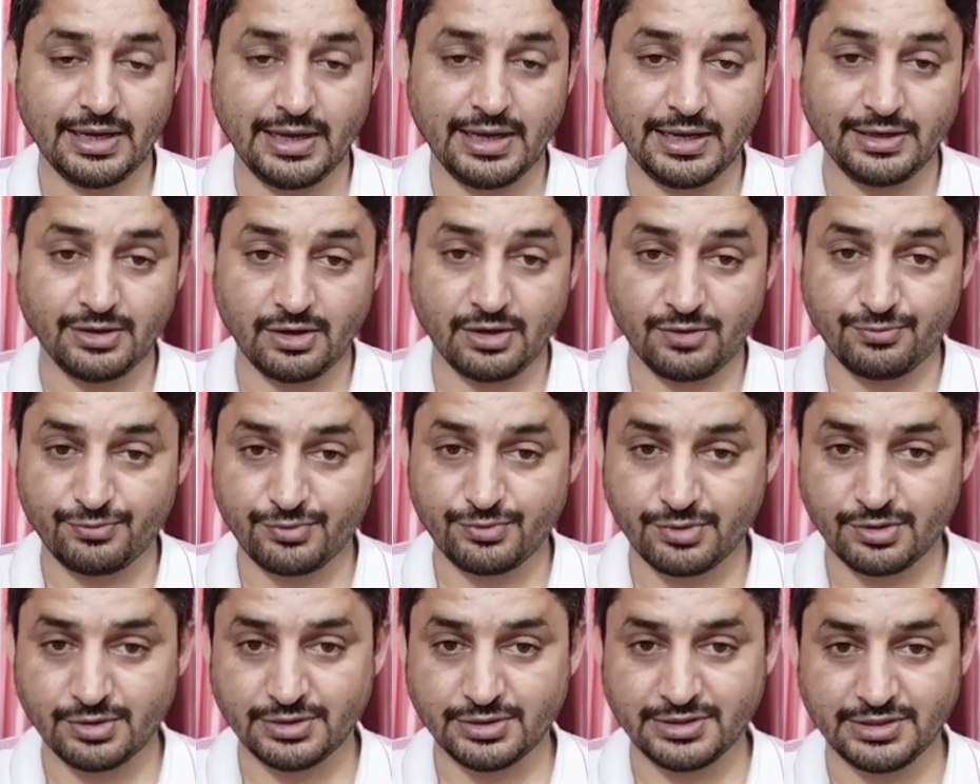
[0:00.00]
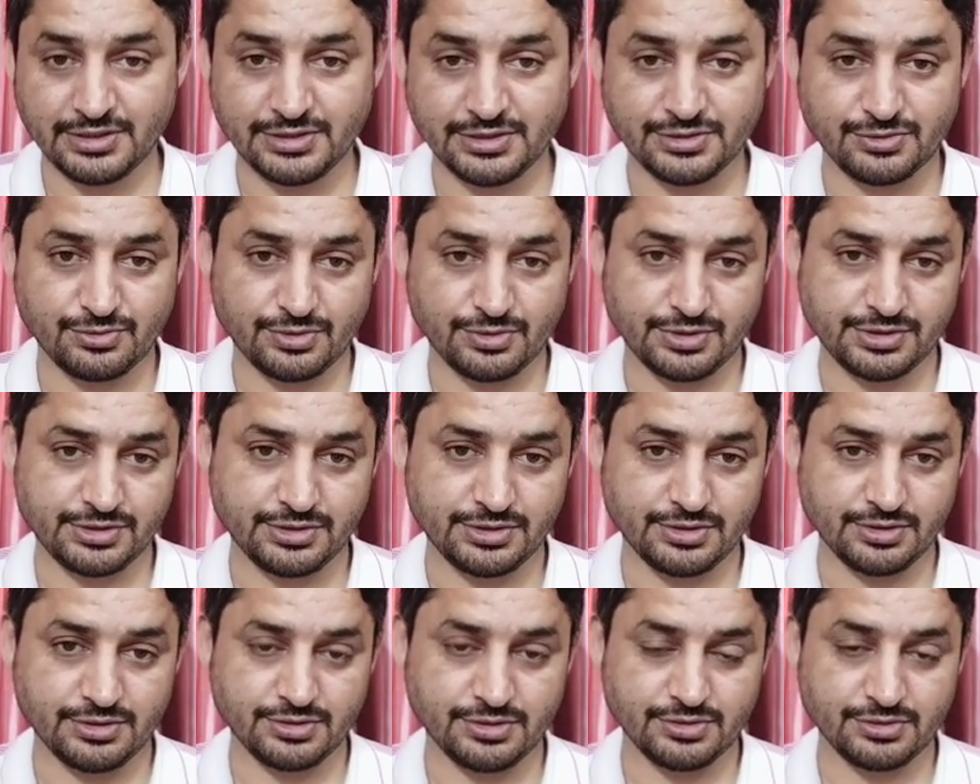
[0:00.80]
And after these
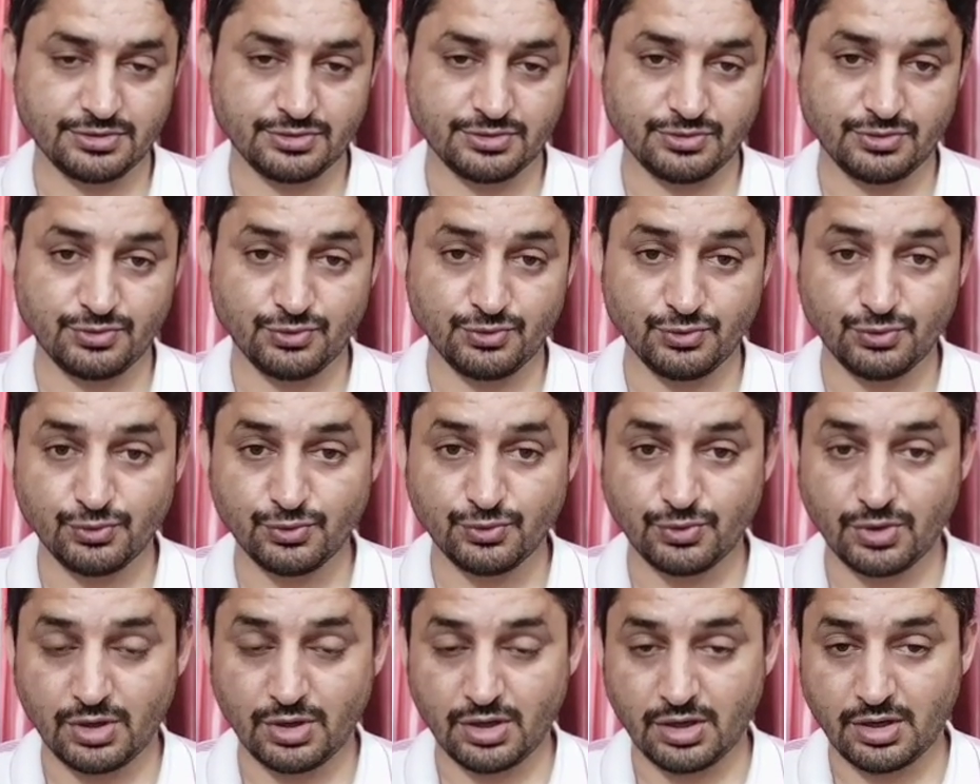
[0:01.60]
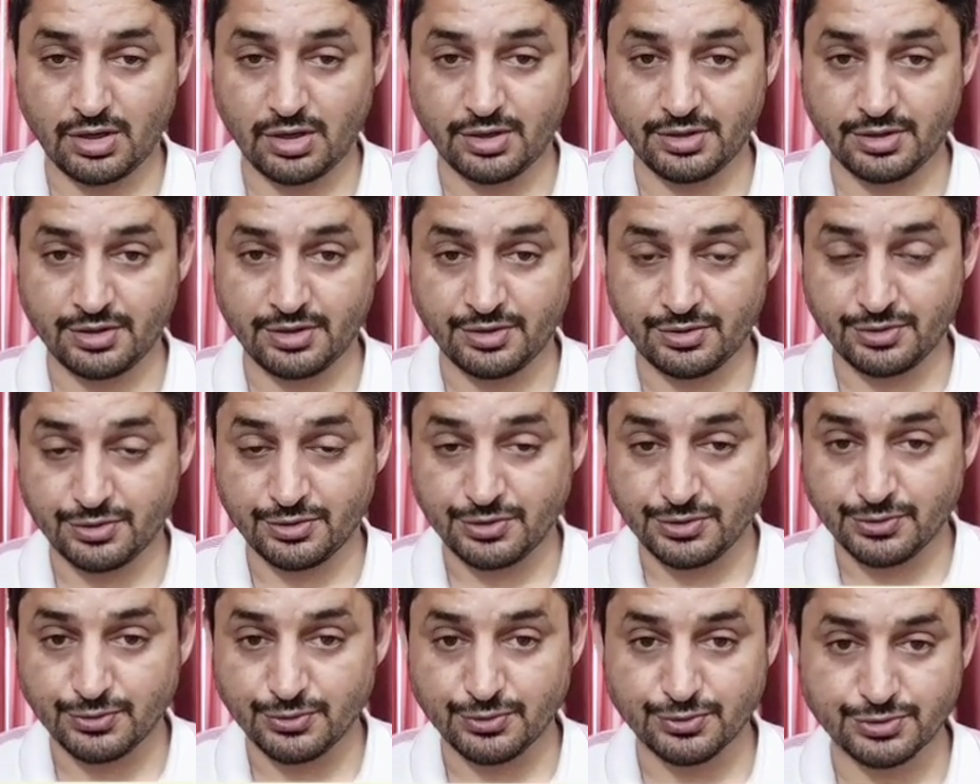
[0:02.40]
questions, you are
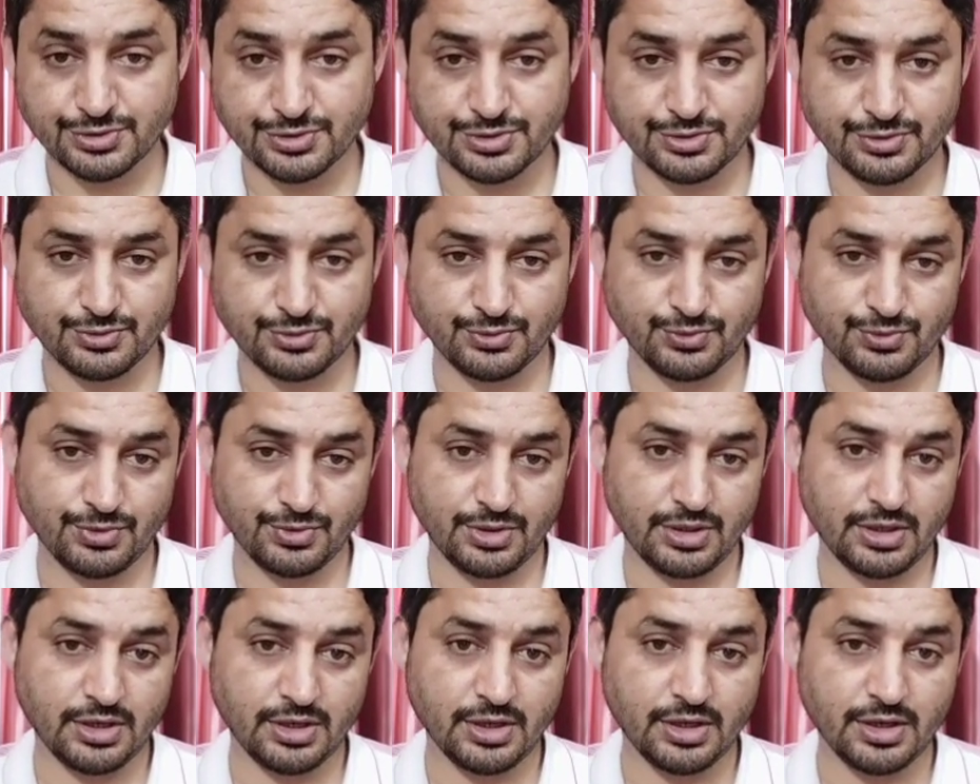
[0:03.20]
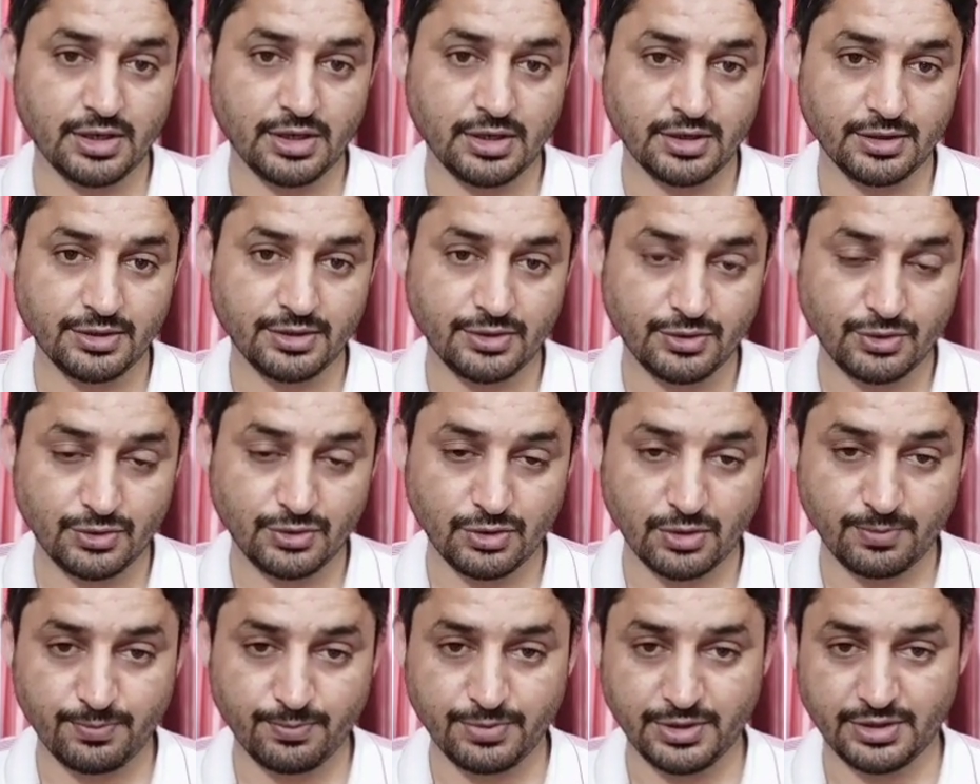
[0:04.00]
introduced to a
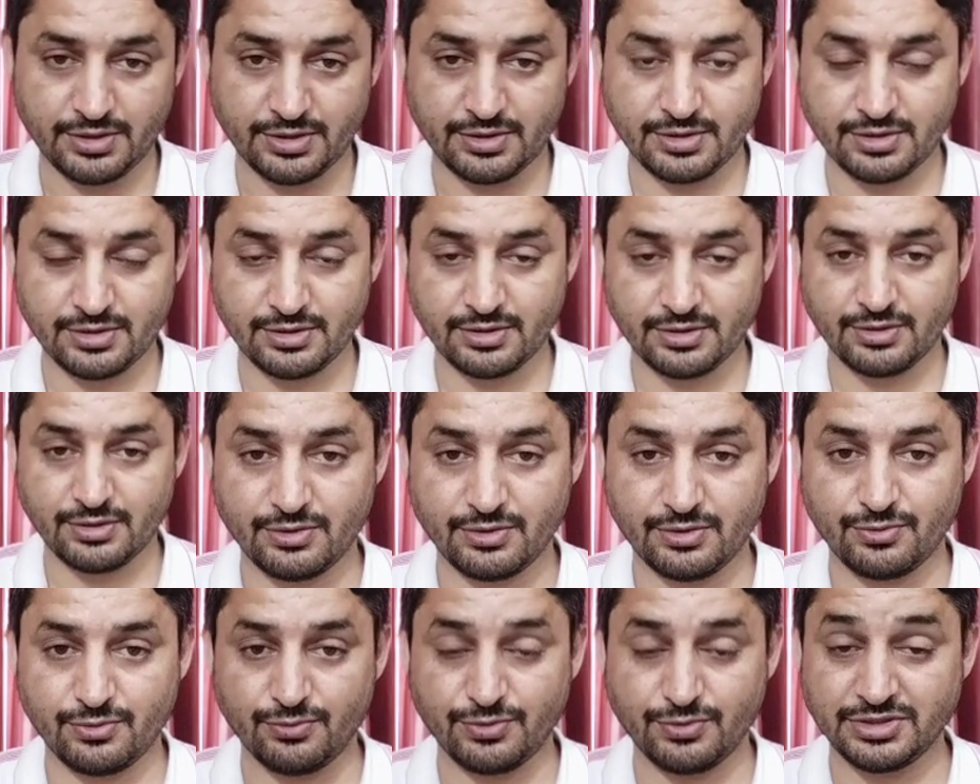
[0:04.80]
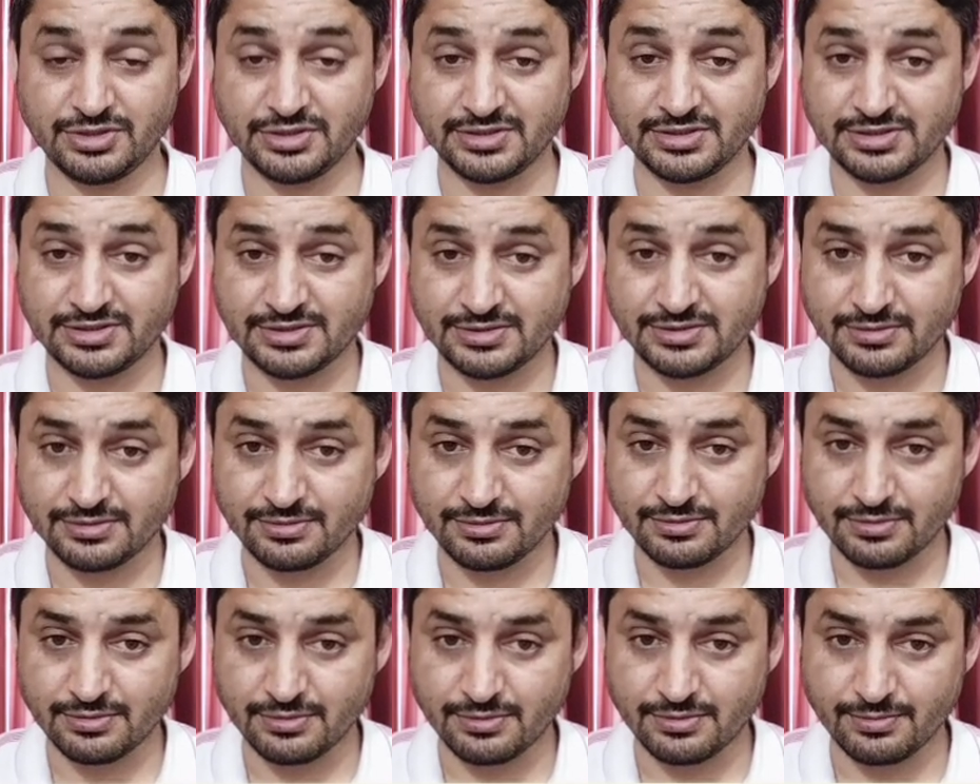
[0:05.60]
topic which is
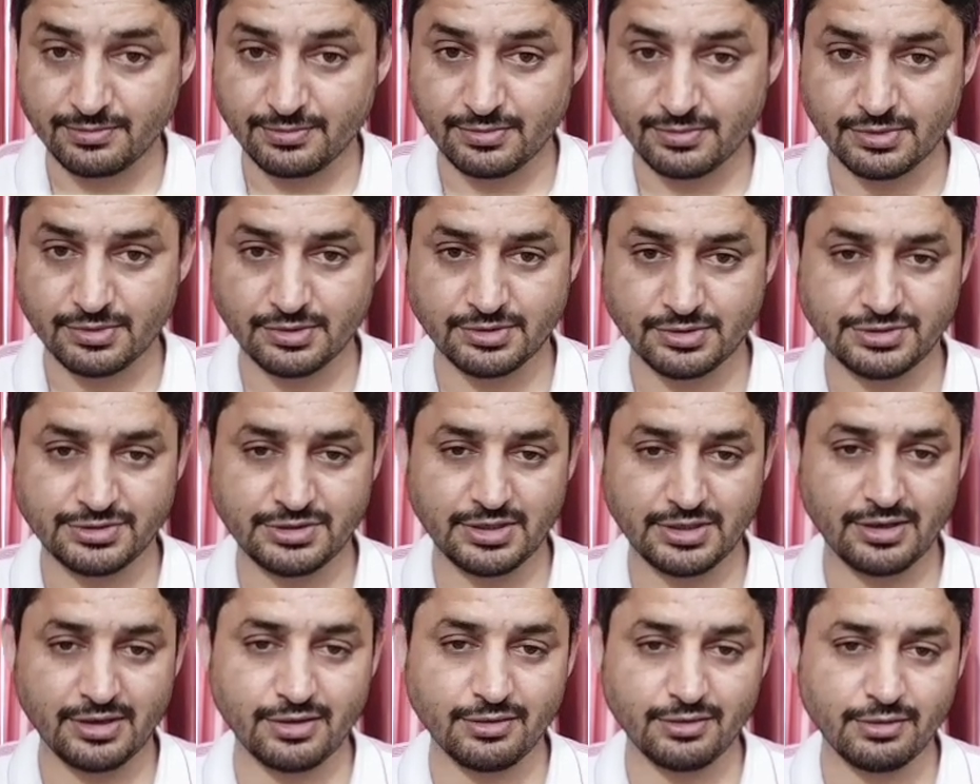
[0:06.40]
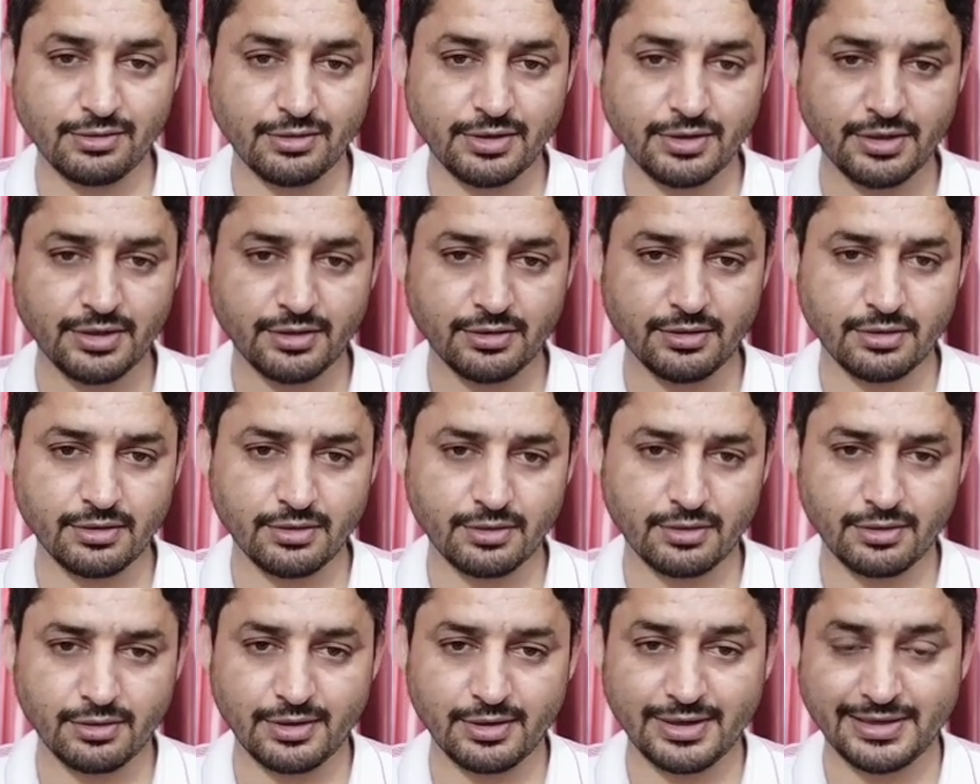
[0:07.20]
generally
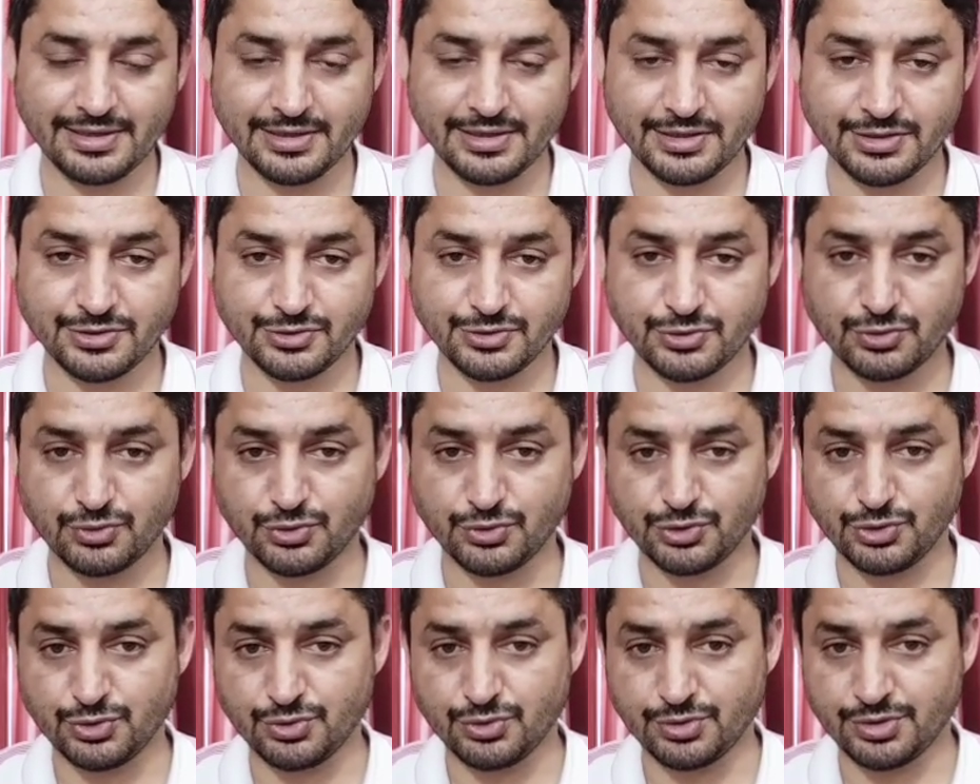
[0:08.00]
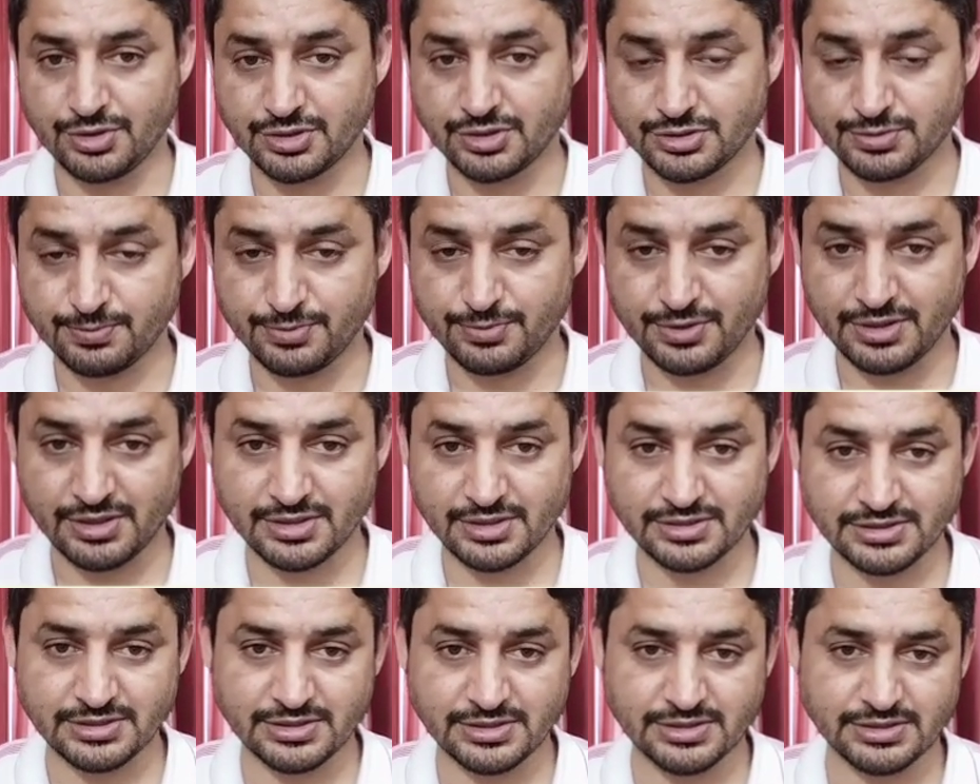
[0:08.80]
related to your
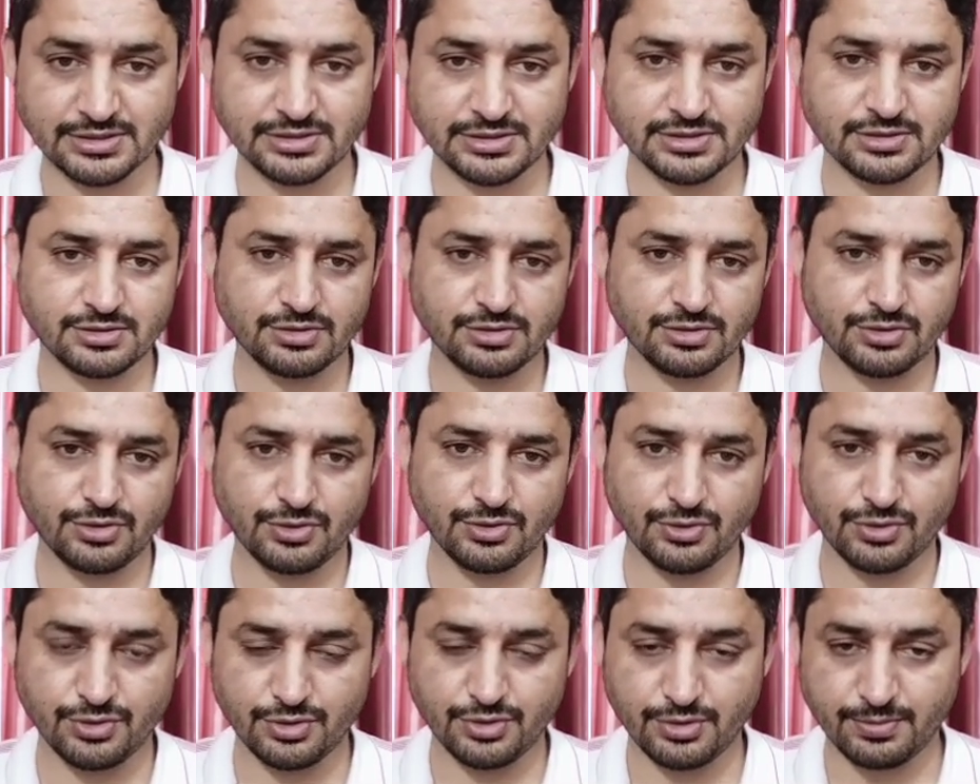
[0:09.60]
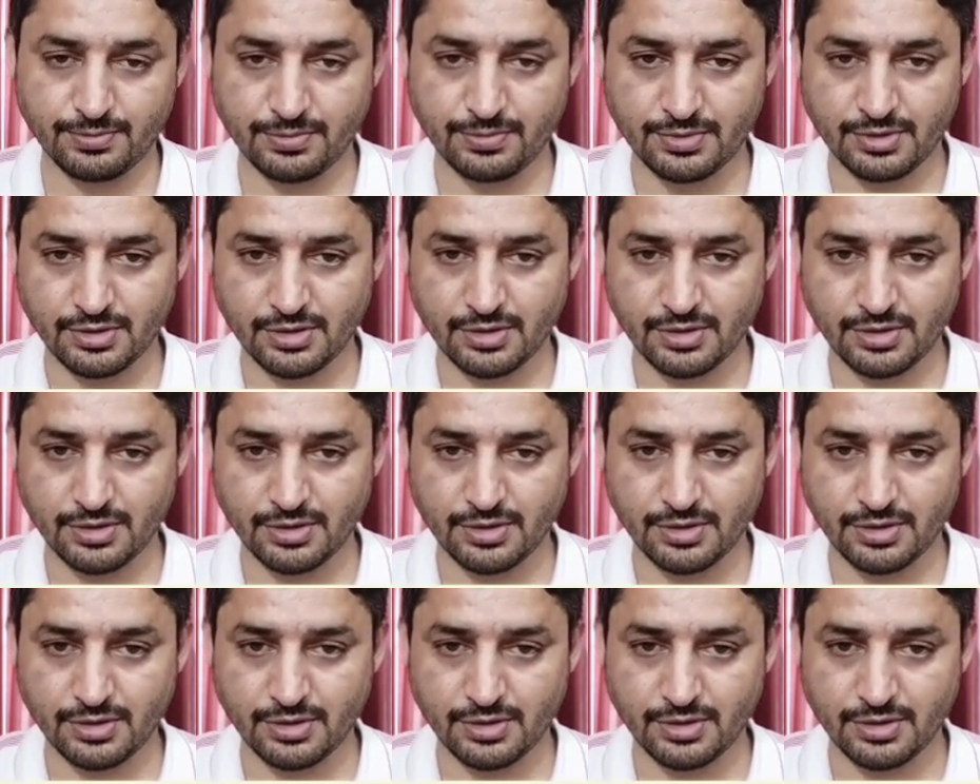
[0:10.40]
experiences, your